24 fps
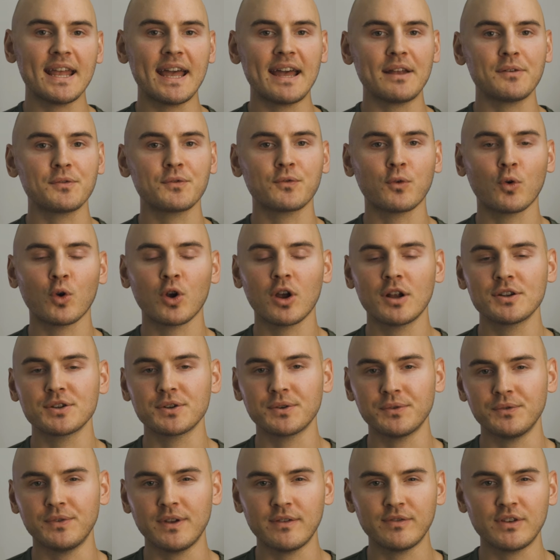at
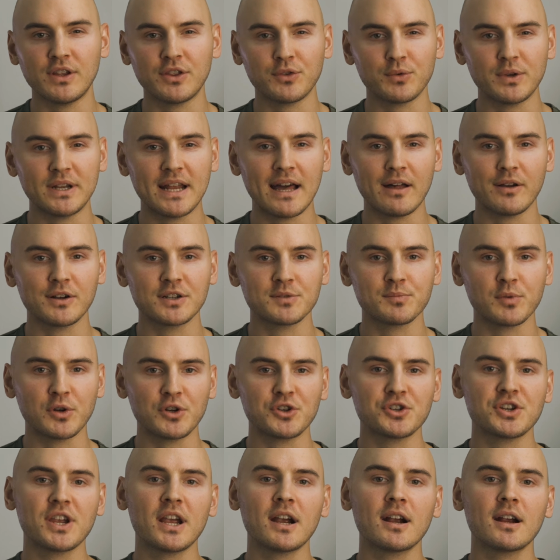$453
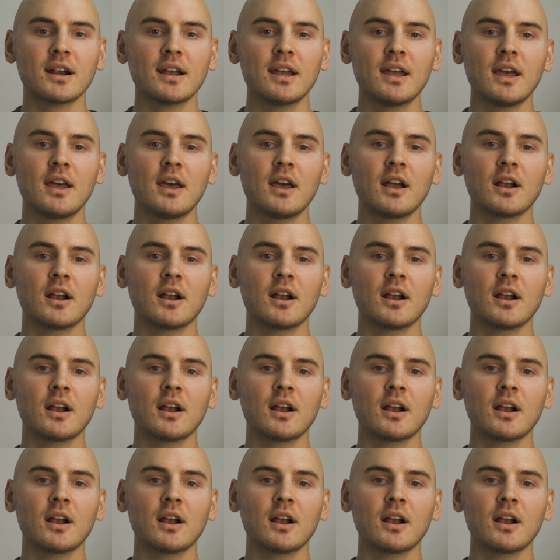per share,